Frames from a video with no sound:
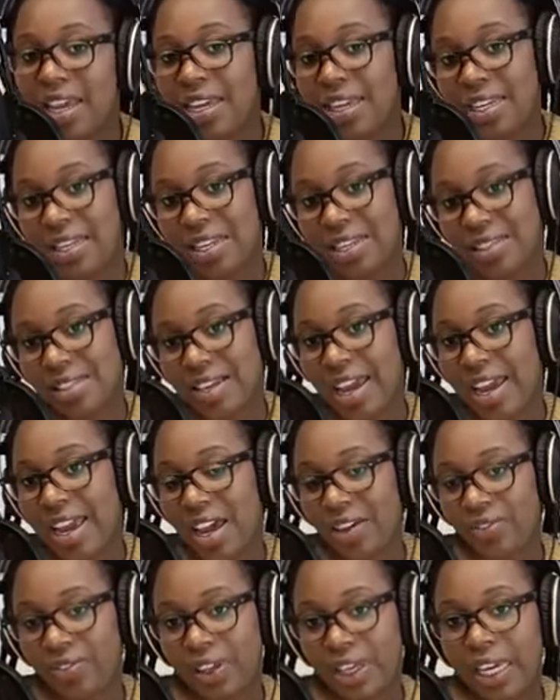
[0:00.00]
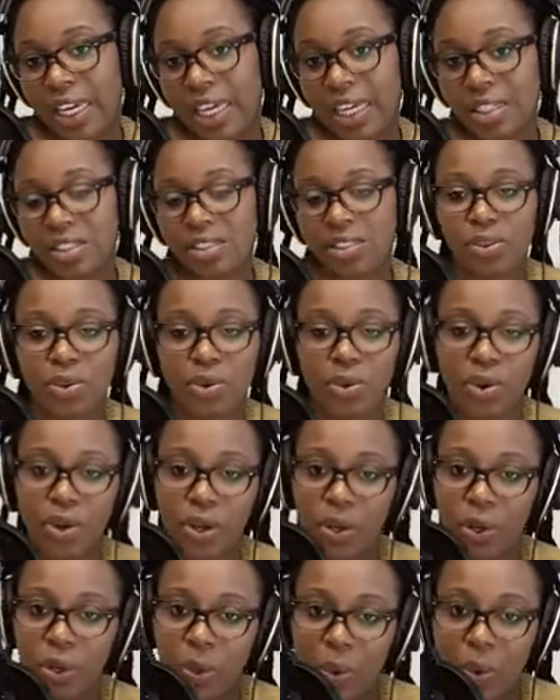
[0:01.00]
Yes, I have kids, or
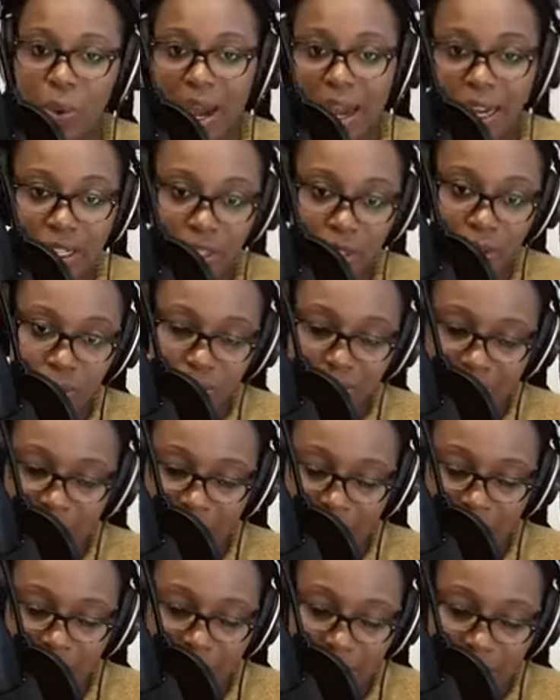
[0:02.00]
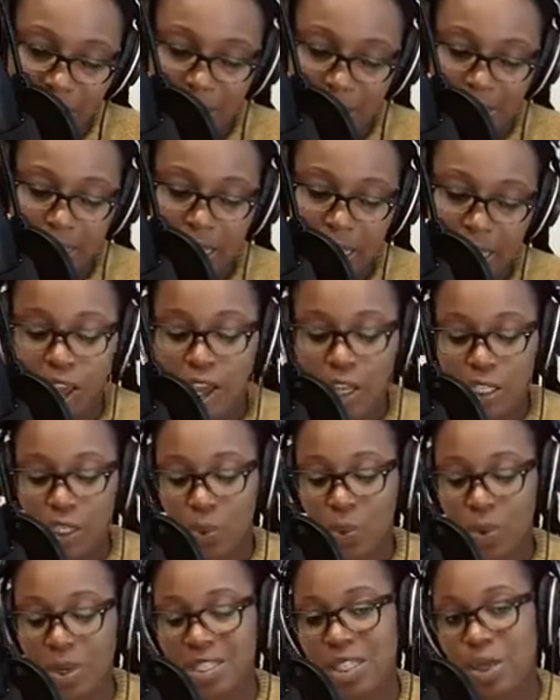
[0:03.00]
no, I don't have kids. So
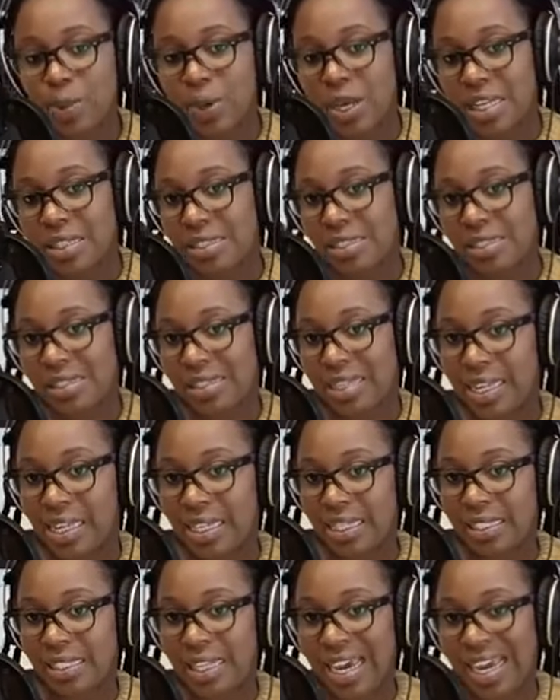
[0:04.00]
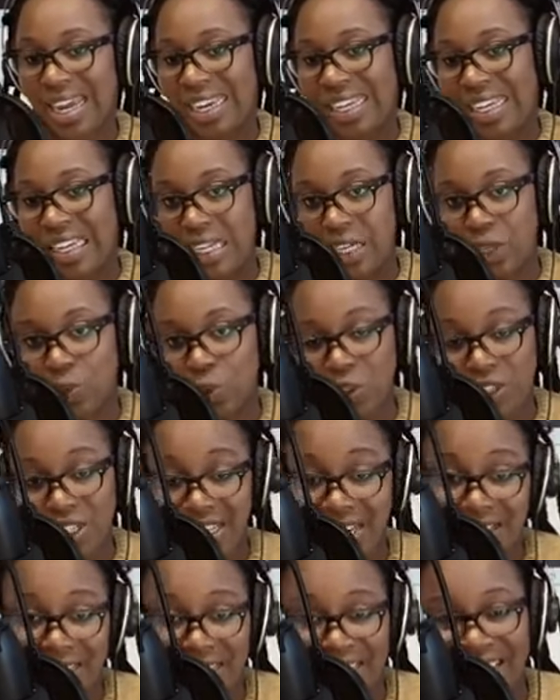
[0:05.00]
once a person says that he or she
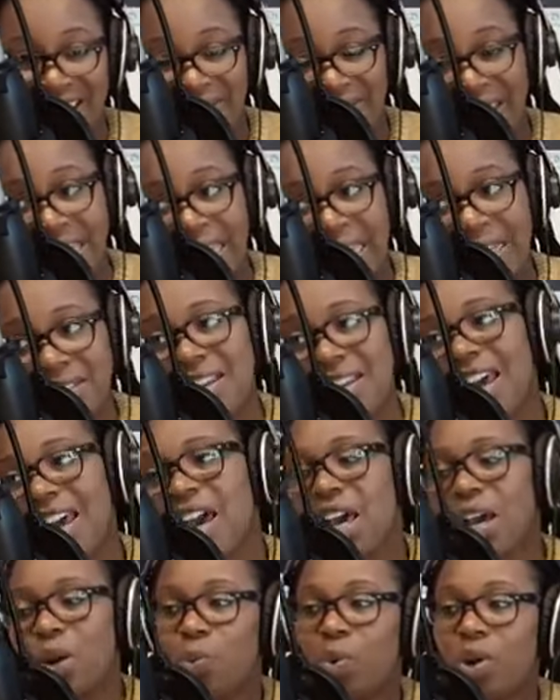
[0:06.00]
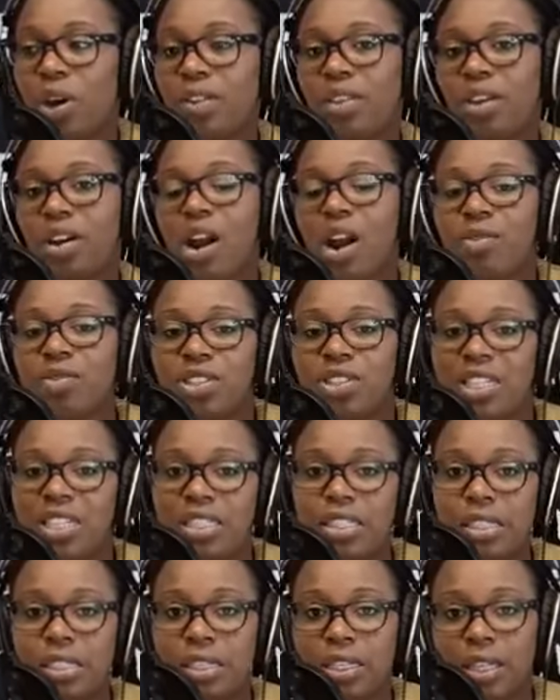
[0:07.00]
doesn't have kids, well, the
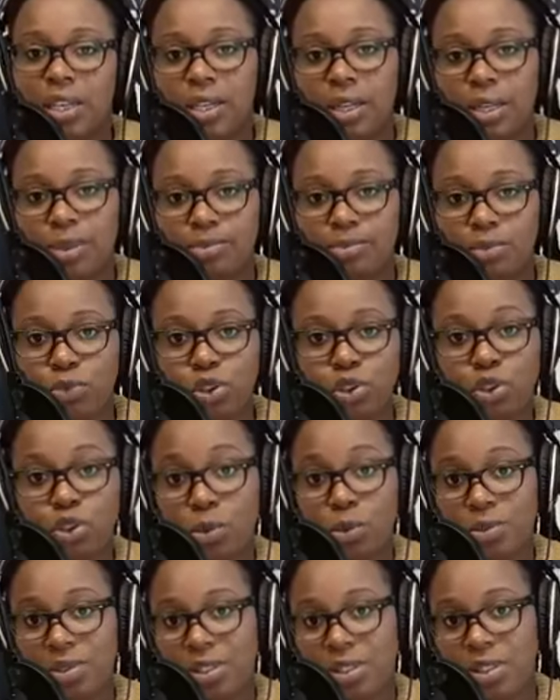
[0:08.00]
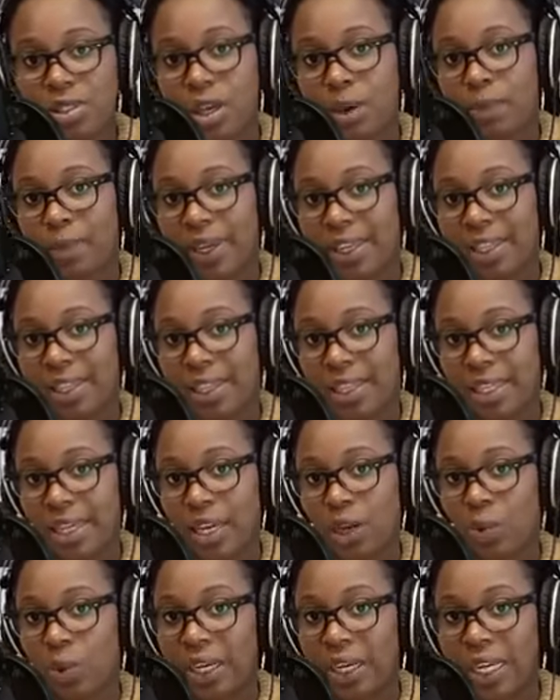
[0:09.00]
conversation stops a bit
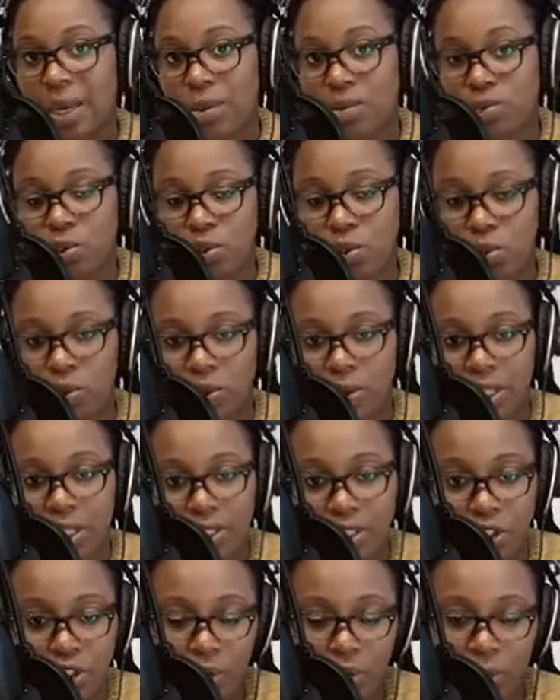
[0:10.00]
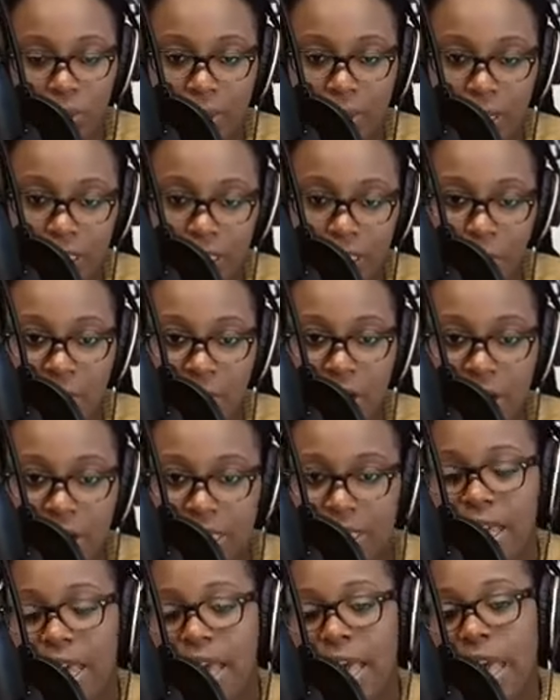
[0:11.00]
there when it comes to the children's part.
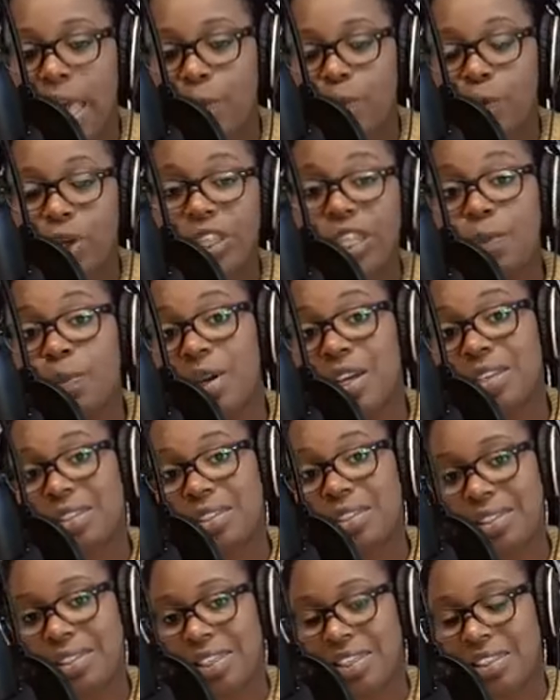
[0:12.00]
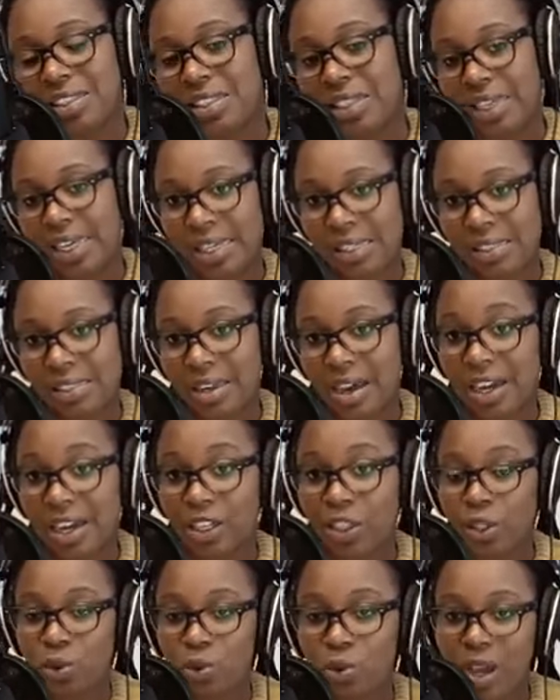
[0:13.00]
When the person says, yes, I
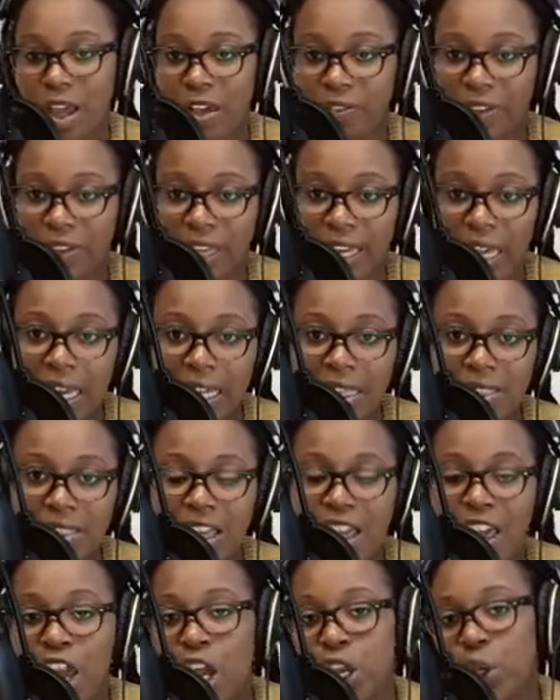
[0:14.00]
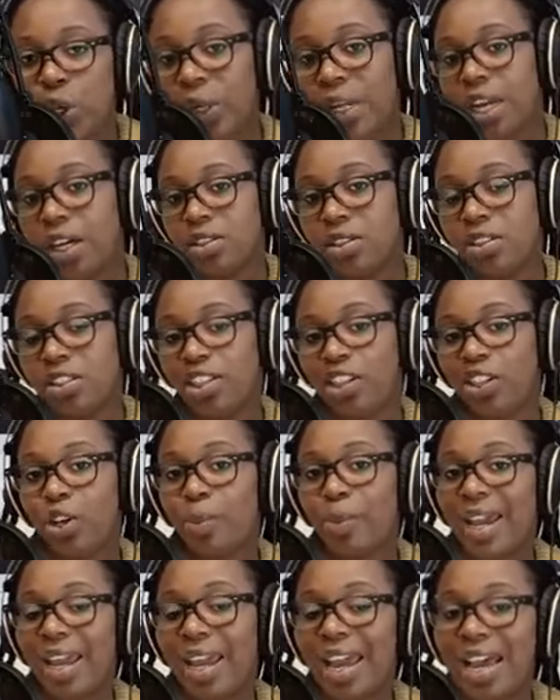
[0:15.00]
do have kids, you can continue
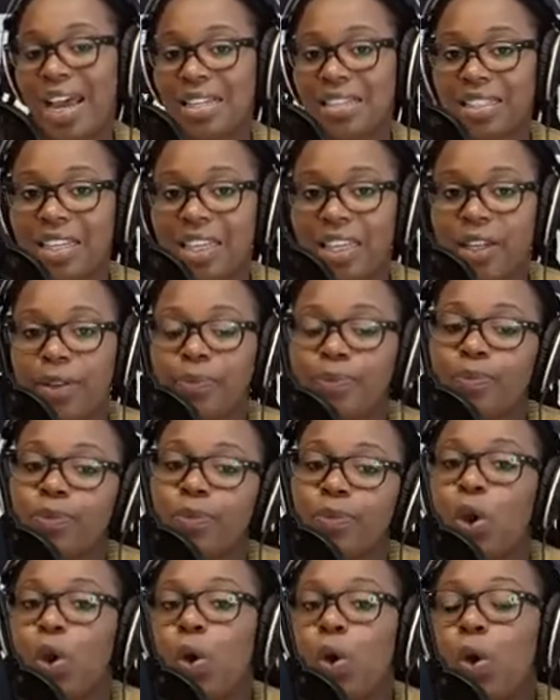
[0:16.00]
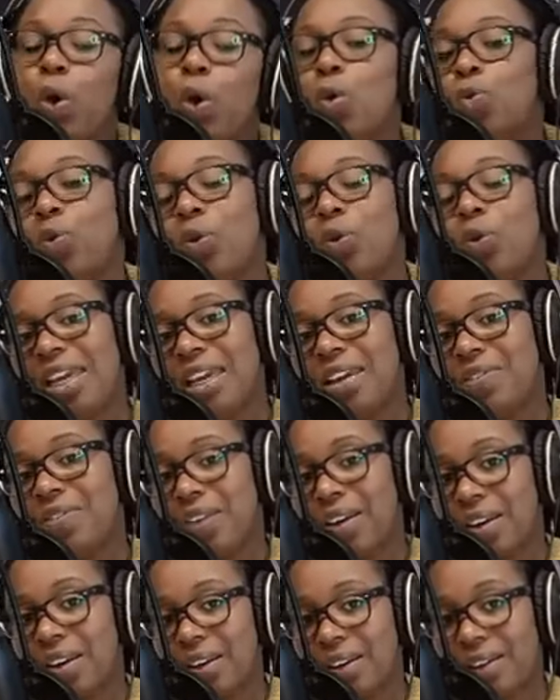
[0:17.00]
by asking, hoeveel
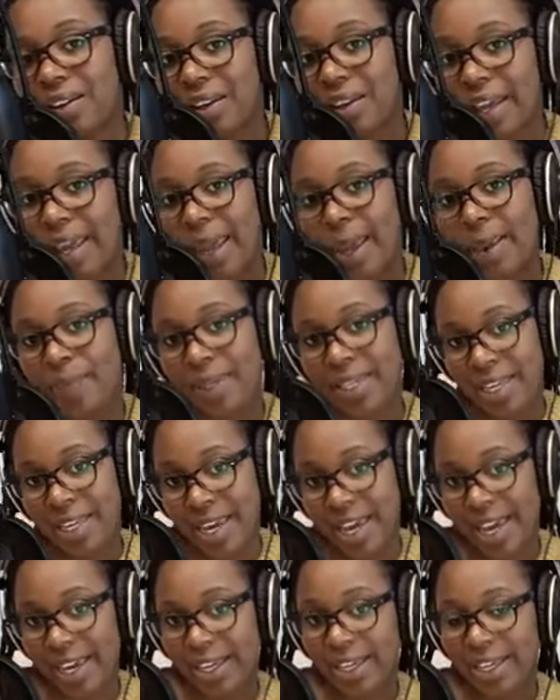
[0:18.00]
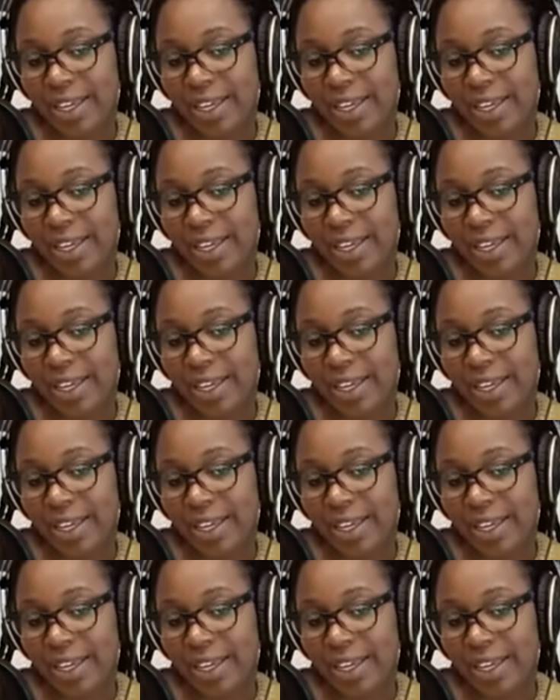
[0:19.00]
kinderen heb jij?